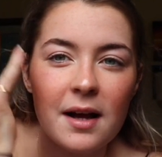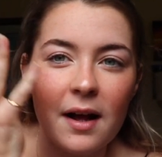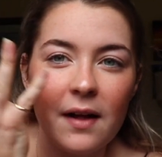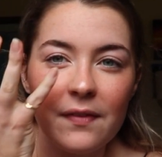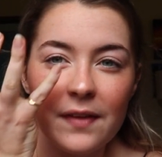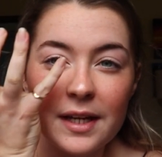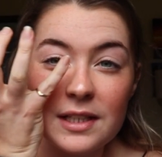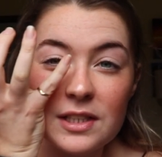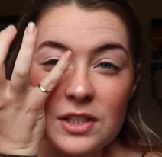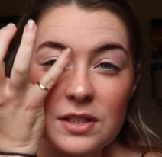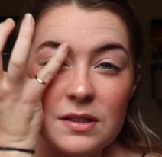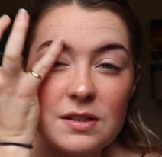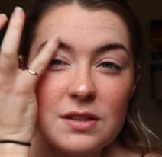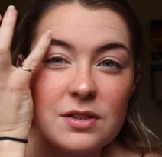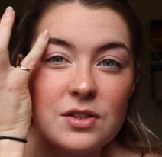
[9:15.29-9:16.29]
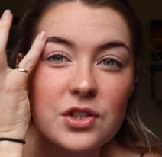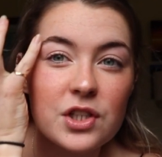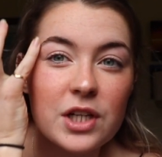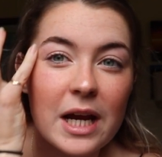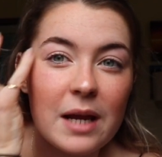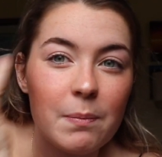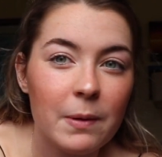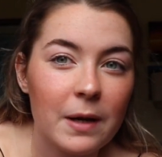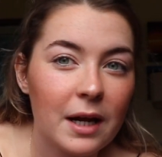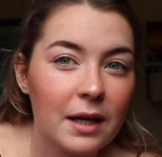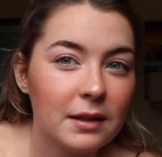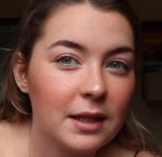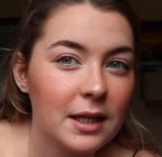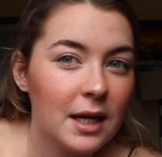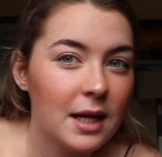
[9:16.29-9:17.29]
and then shape it at
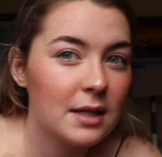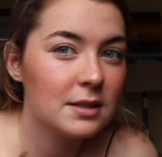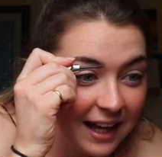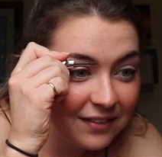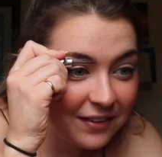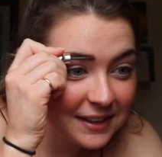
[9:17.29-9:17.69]
the end.